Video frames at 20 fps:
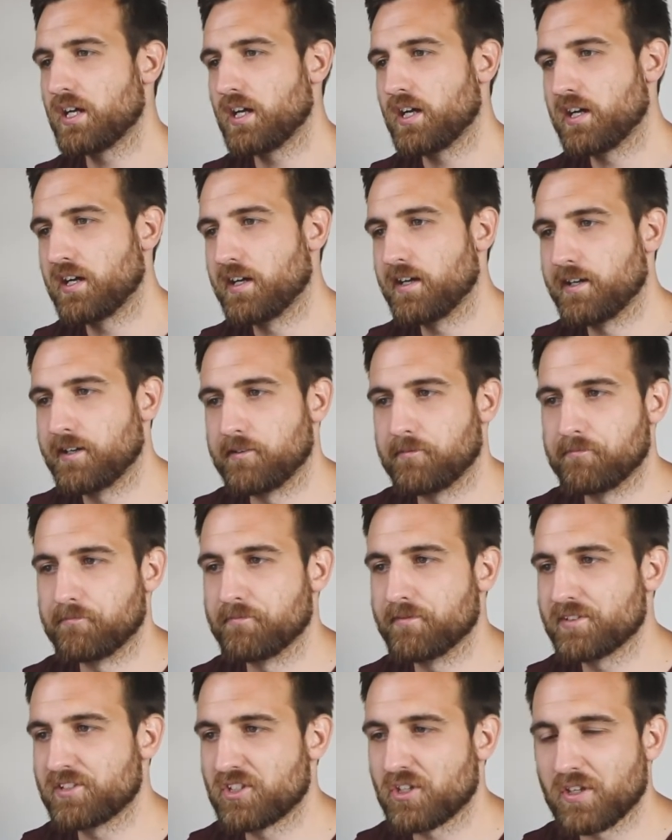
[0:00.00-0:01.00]

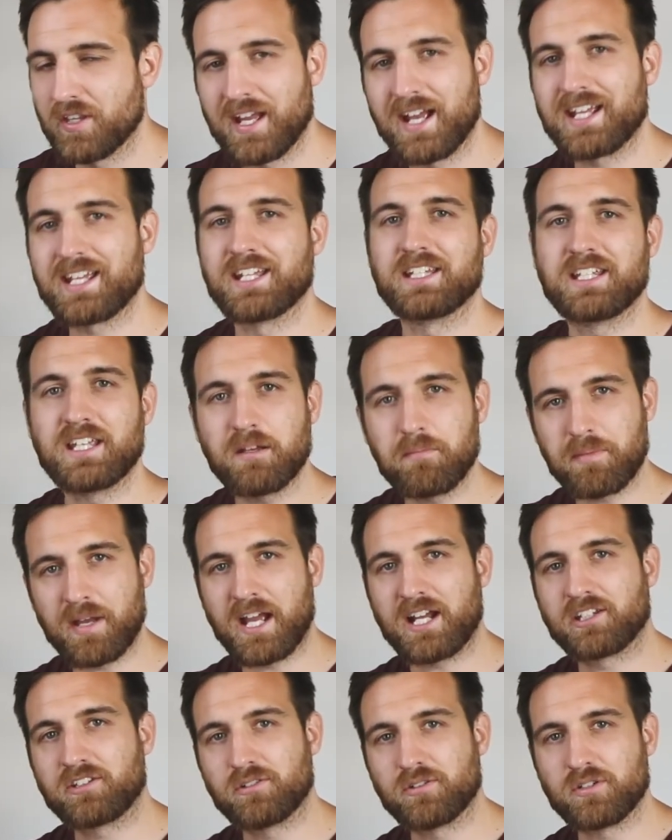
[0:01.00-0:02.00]
so that I could get
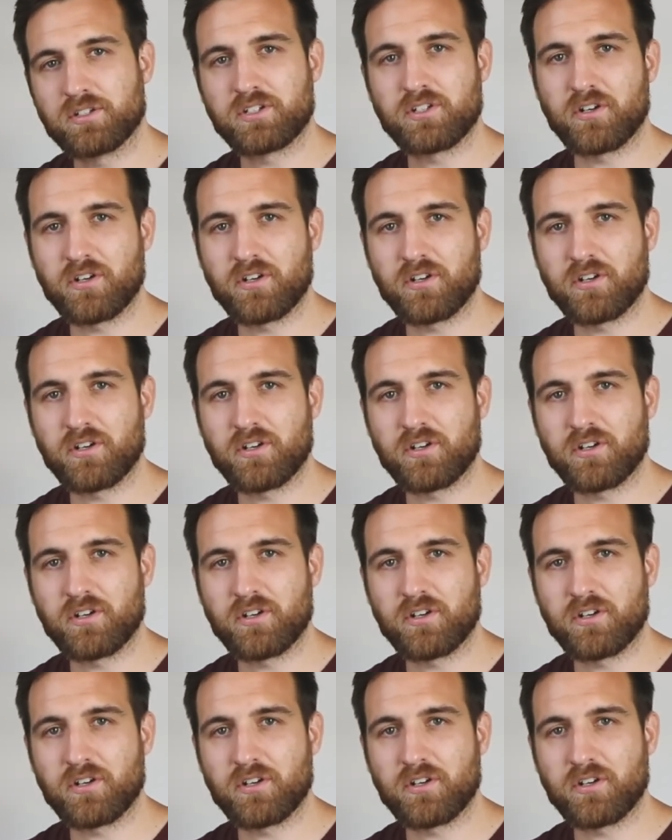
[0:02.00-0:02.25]
back to it,